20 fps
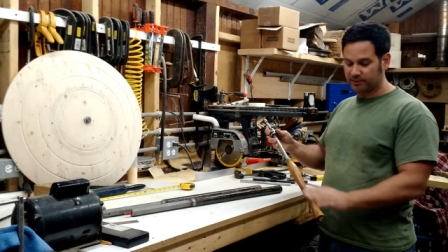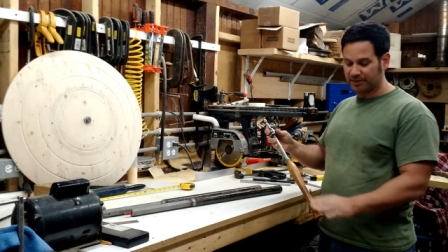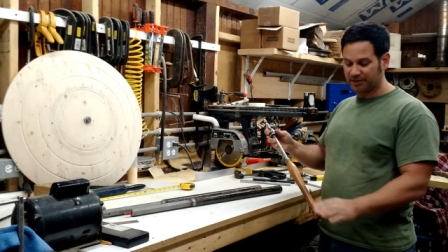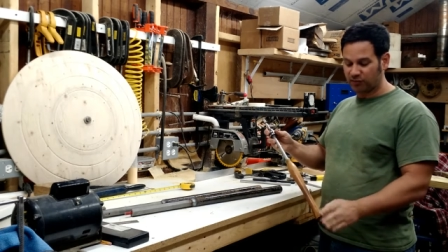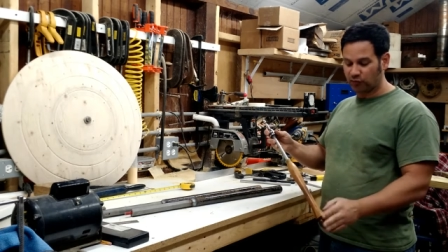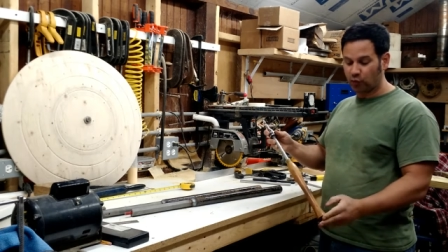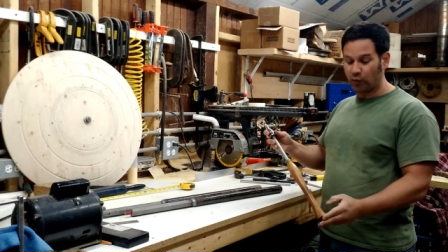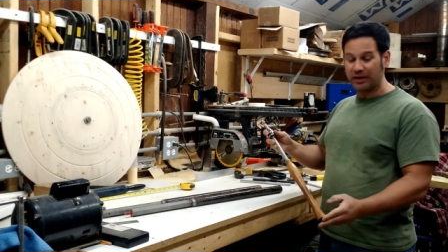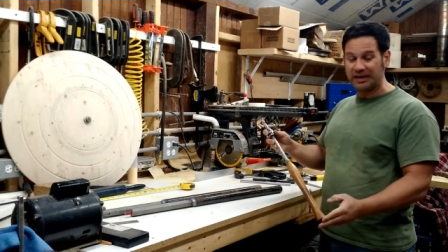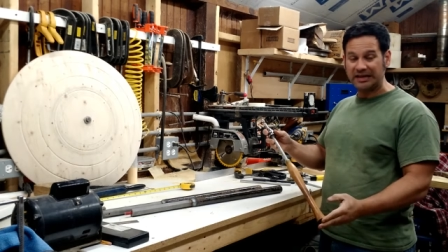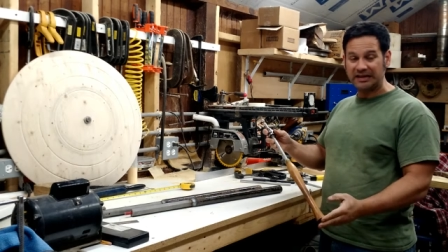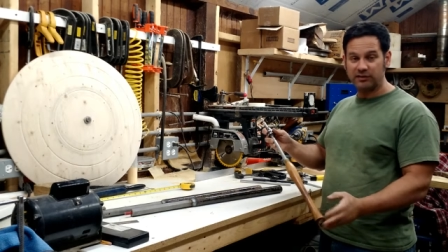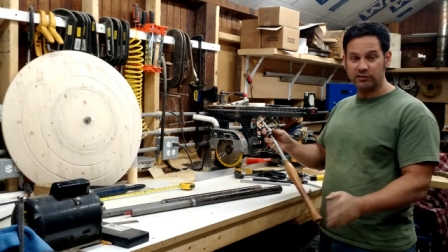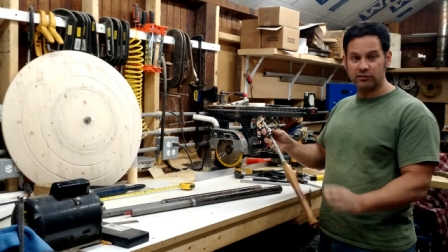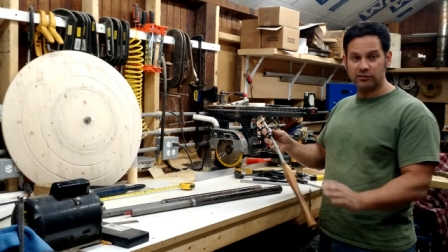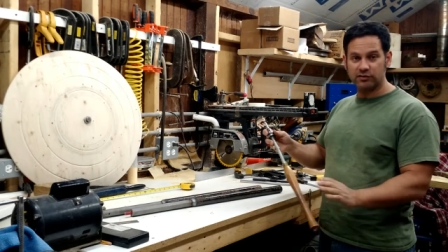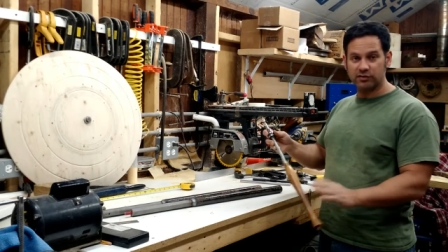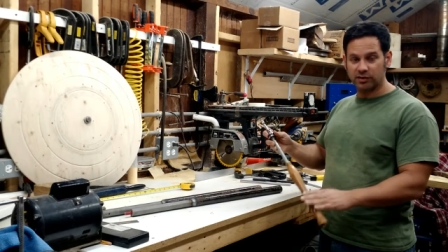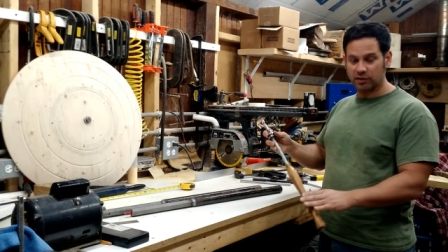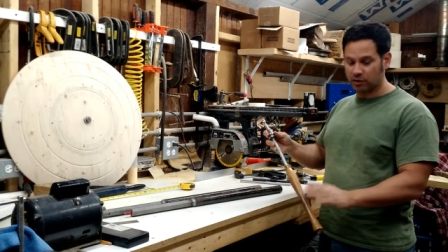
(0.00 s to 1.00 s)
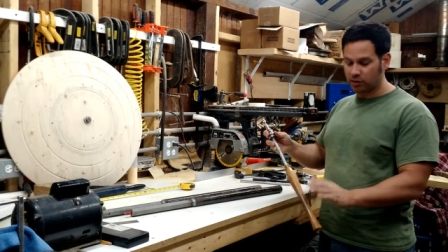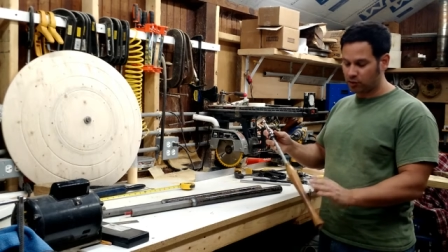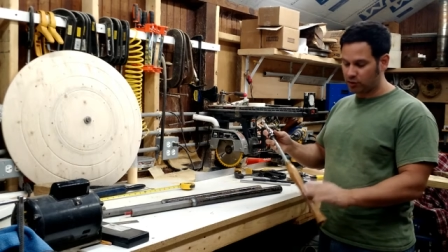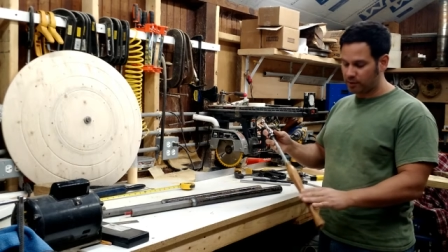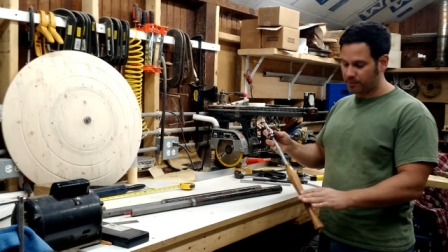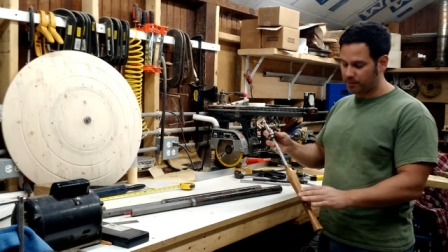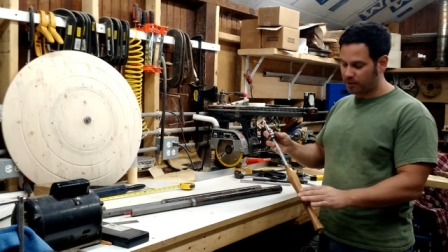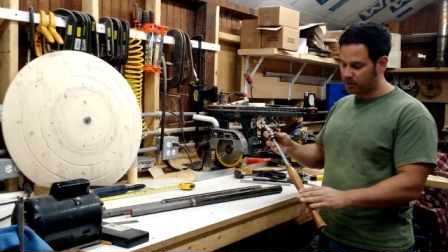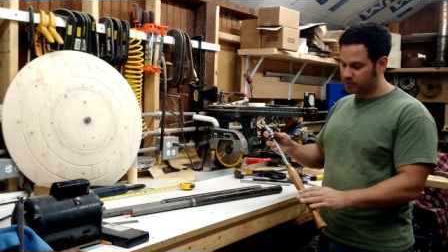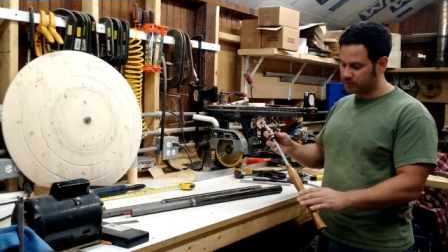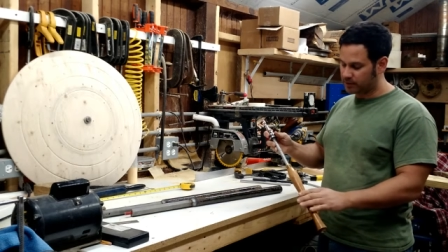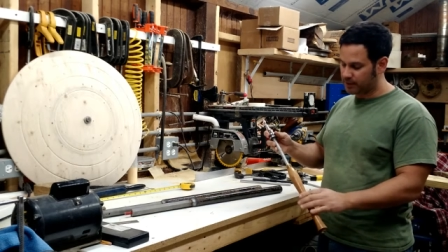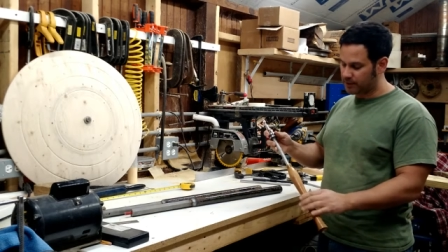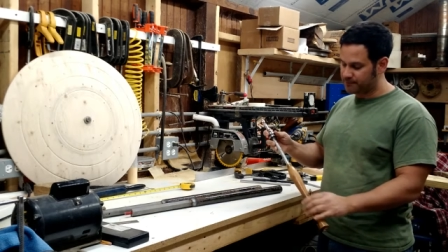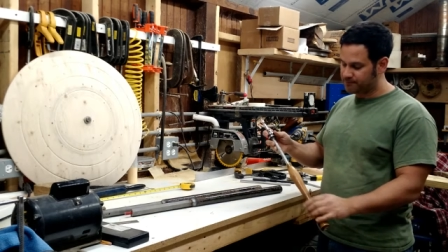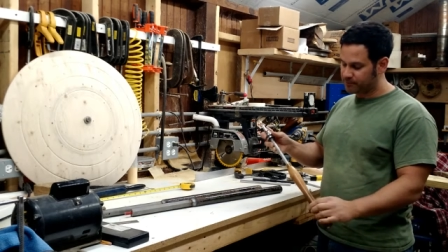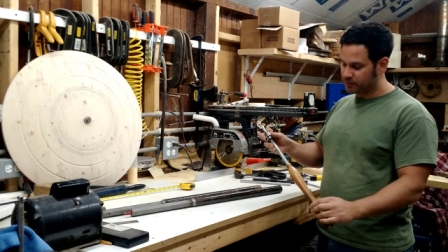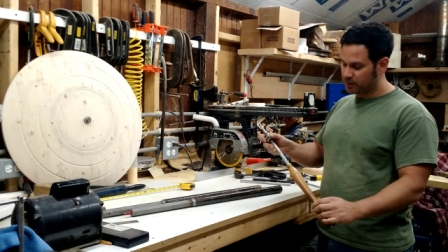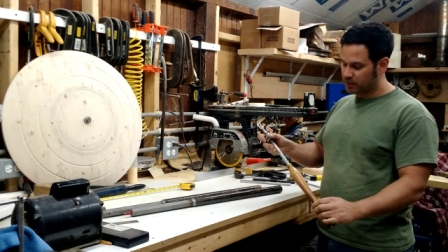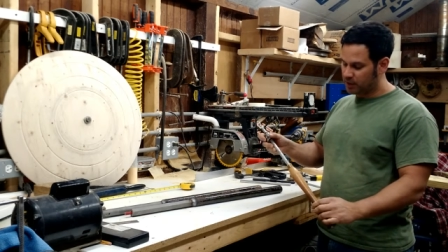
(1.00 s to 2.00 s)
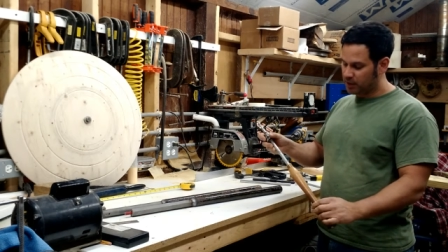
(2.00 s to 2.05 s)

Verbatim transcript: About 20 years ago I bought that.